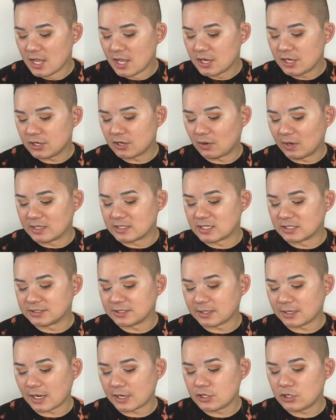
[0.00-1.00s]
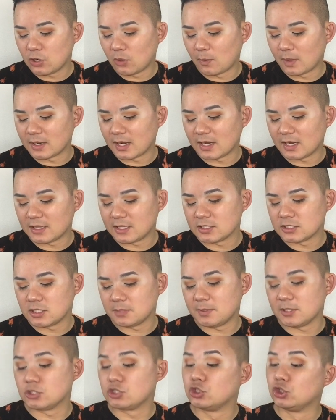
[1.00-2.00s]
You know, it doesn't, you don't want anything to
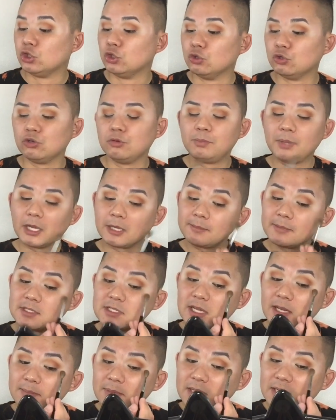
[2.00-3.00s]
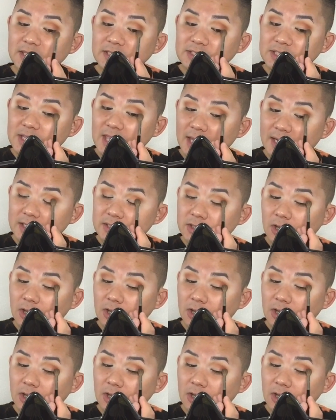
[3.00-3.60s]
be too pigmented because then it's